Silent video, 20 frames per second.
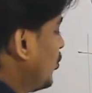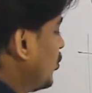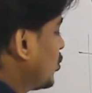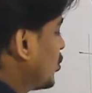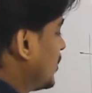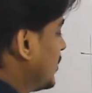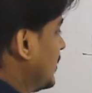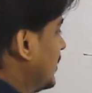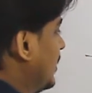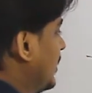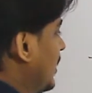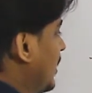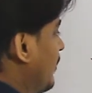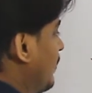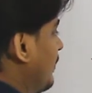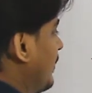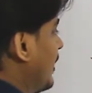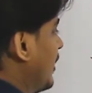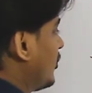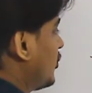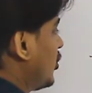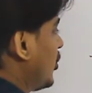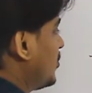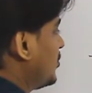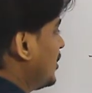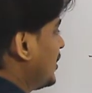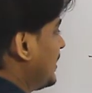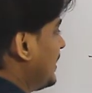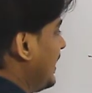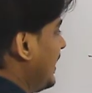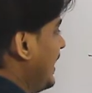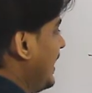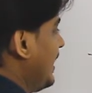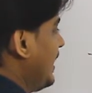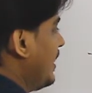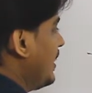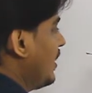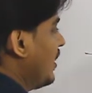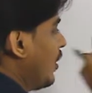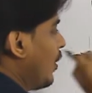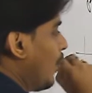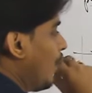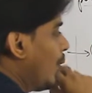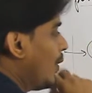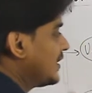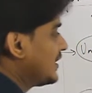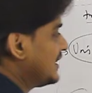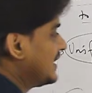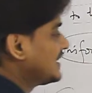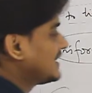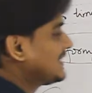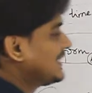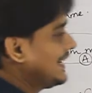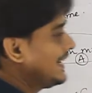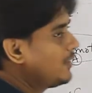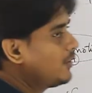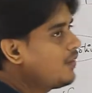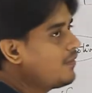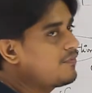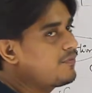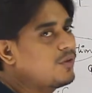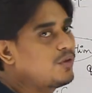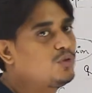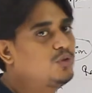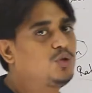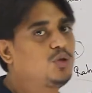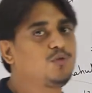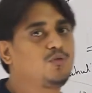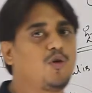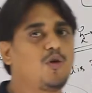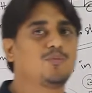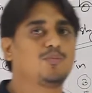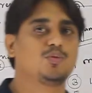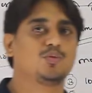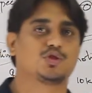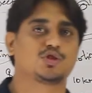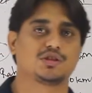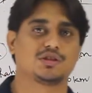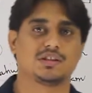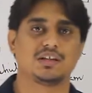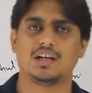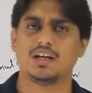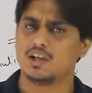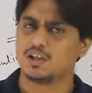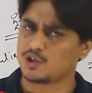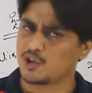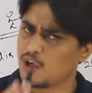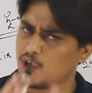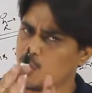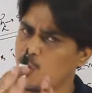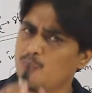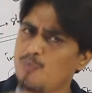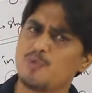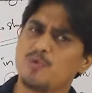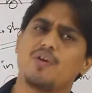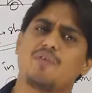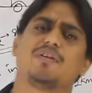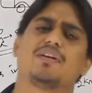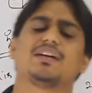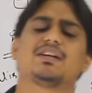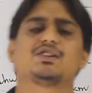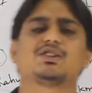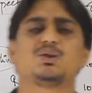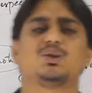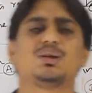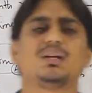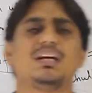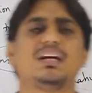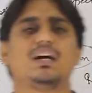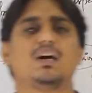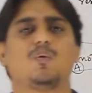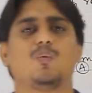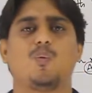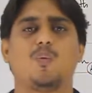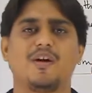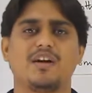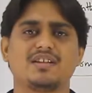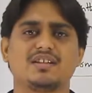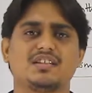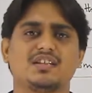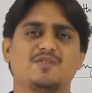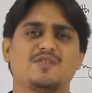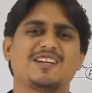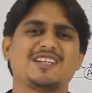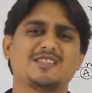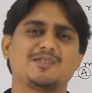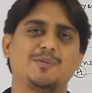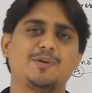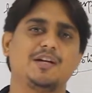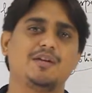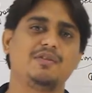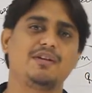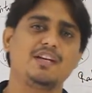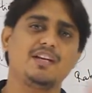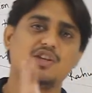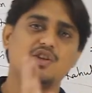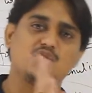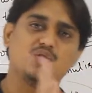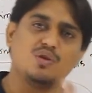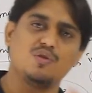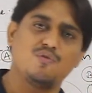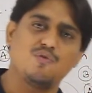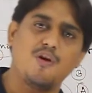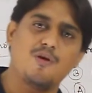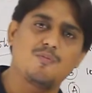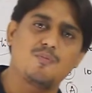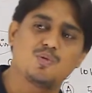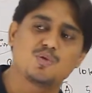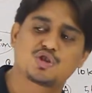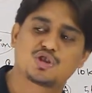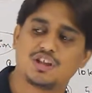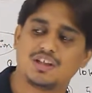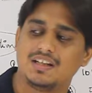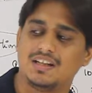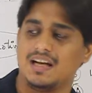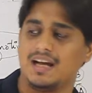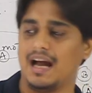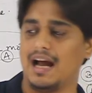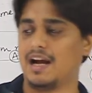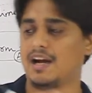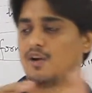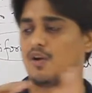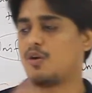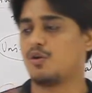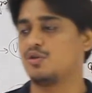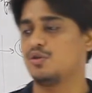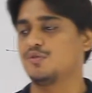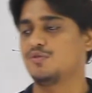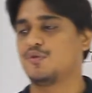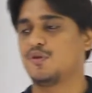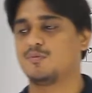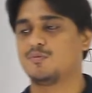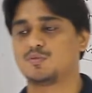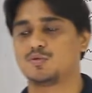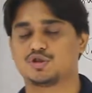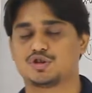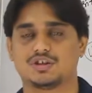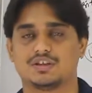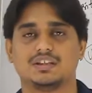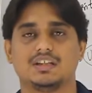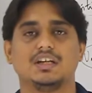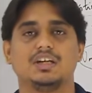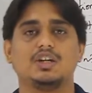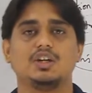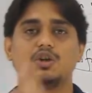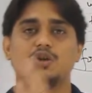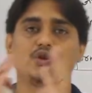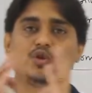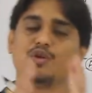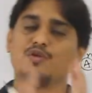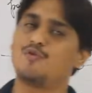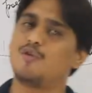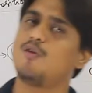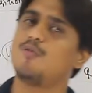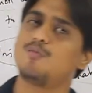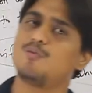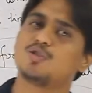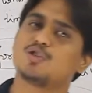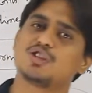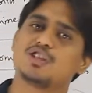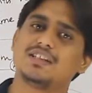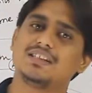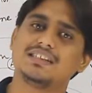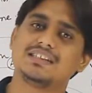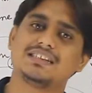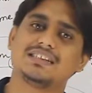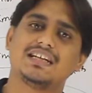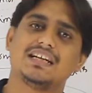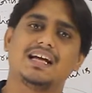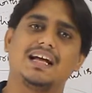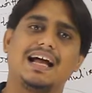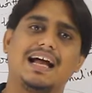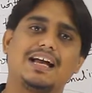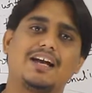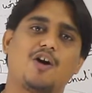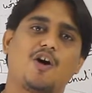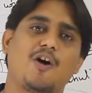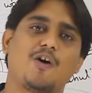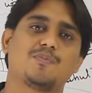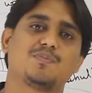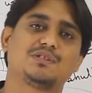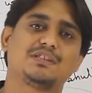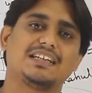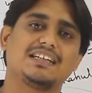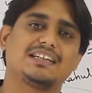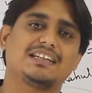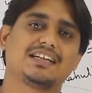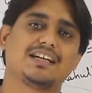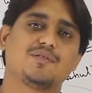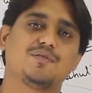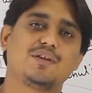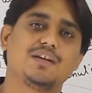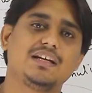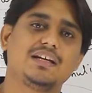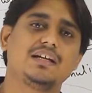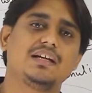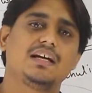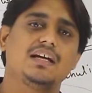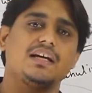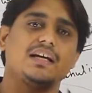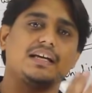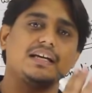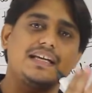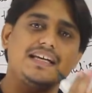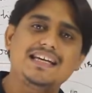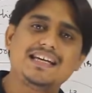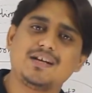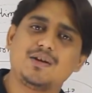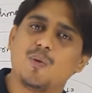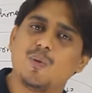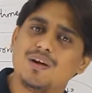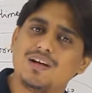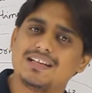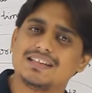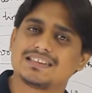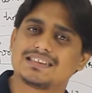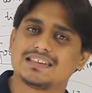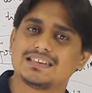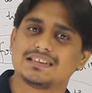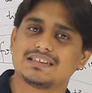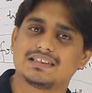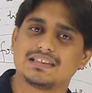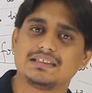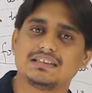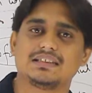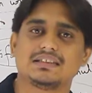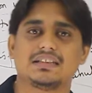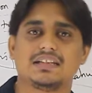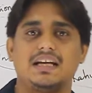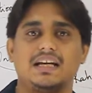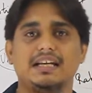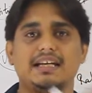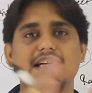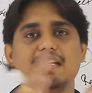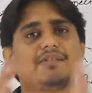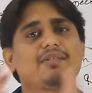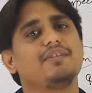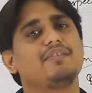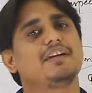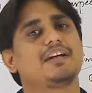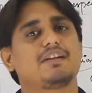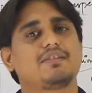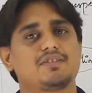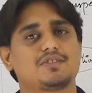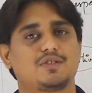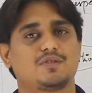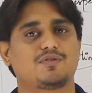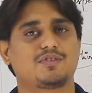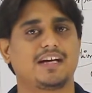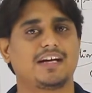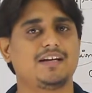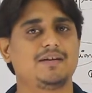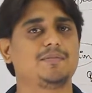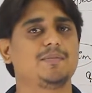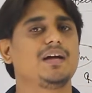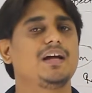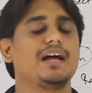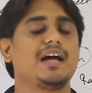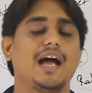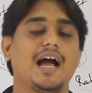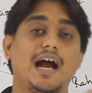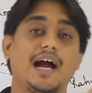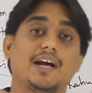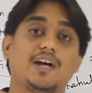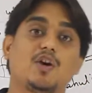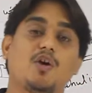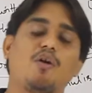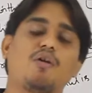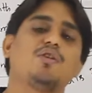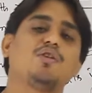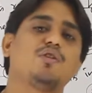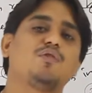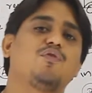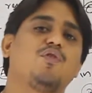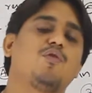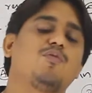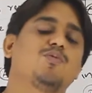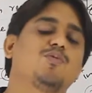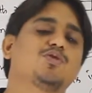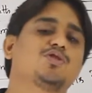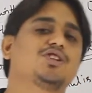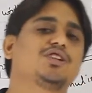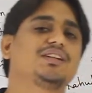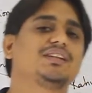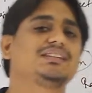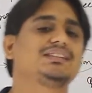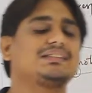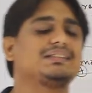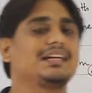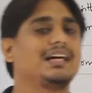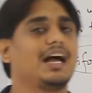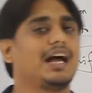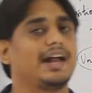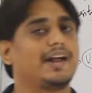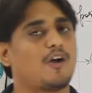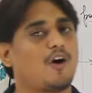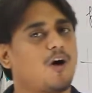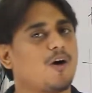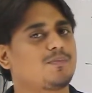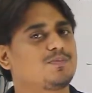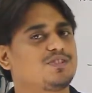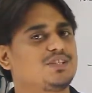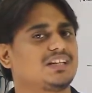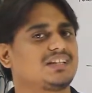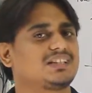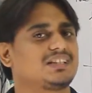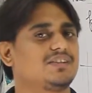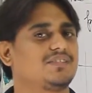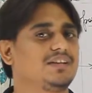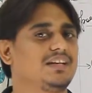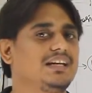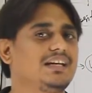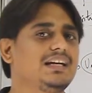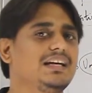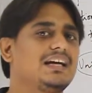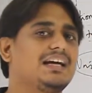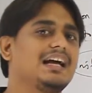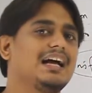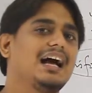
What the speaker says: motion, whereas object A was in a state of uniform motion. So I hope you would have understood what is the difference between uniform motion and non-uniform motion. Uniform motion is an object covering equal distances in equal intervals of time, and non-uniform motion is an object covering